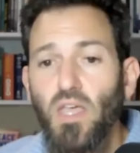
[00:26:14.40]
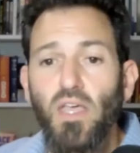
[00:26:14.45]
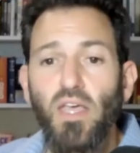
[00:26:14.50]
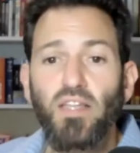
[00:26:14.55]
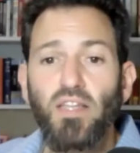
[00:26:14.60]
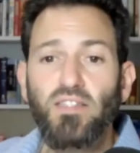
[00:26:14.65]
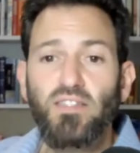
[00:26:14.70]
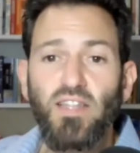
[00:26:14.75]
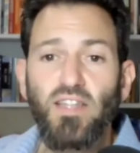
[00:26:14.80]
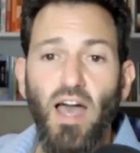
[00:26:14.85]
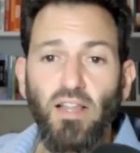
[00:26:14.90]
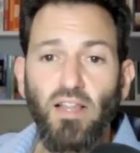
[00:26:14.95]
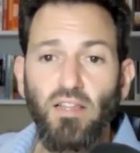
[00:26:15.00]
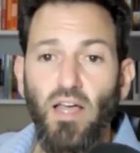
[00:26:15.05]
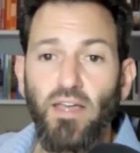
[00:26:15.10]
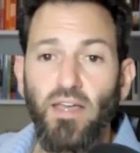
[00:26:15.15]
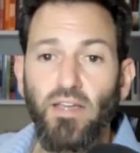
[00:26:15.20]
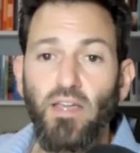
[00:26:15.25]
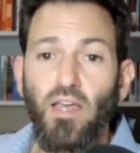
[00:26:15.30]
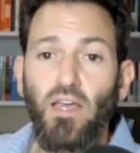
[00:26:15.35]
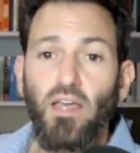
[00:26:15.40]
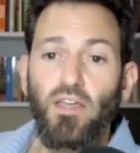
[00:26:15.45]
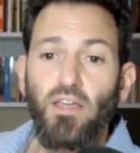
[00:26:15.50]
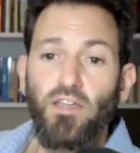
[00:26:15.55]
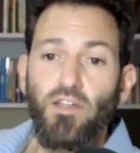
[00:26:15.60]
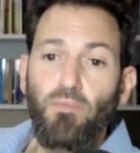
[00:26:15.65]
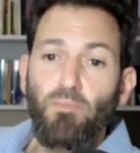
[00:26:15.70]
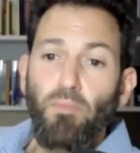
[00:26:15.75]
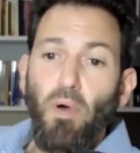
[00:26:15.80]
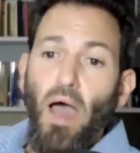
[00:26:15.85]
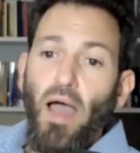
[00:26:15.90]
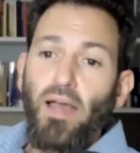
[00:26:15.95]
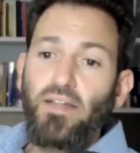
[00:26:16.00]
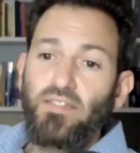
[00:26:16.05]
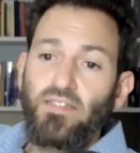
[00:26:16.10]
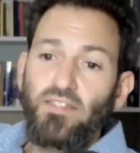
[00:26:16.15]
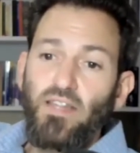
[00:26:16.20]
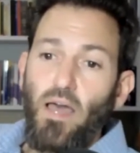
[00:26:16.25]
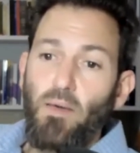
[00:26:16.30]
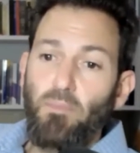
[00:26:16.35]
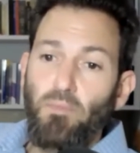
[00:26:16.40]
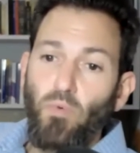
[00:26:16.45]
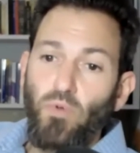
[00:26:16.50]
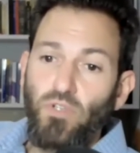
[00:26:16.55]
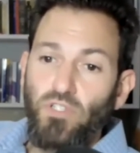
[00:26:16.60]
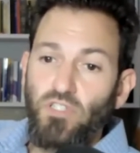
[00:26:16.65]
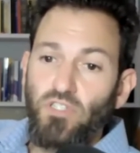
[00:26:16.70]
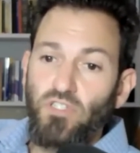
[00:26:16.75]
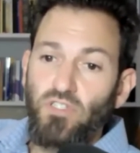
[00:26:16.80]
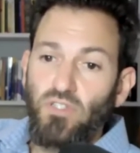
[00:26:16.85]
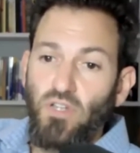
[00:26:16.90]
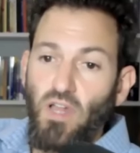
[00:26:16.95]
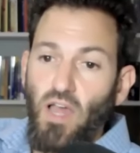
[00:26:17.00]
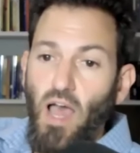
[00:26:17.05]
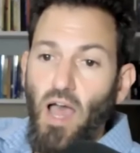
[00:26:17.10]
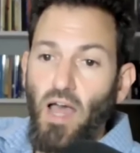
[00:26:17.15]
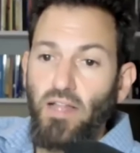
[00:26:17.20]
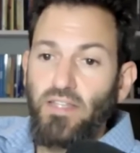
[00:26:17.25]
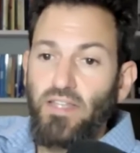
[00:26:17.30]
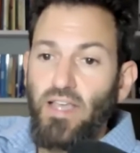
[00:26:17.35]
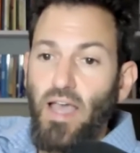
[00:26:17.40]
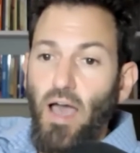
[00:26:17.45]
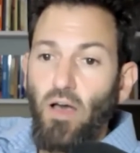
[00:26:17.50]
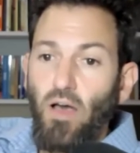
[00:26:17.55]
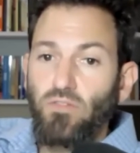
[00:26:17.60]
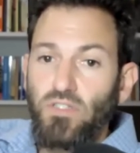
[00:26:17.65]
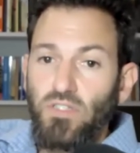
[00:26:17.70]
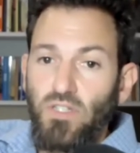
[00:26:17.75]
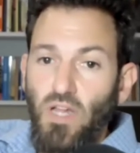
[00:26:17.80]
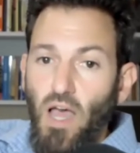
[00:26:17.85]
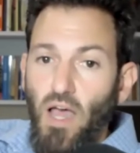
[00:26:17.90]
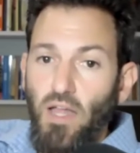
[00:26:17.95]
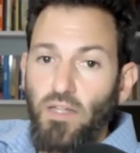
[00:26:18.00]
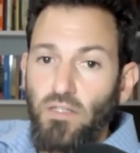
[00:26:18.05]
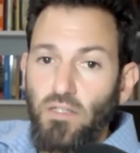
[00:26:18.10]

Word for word: It's not like your bicep, which is on the outside,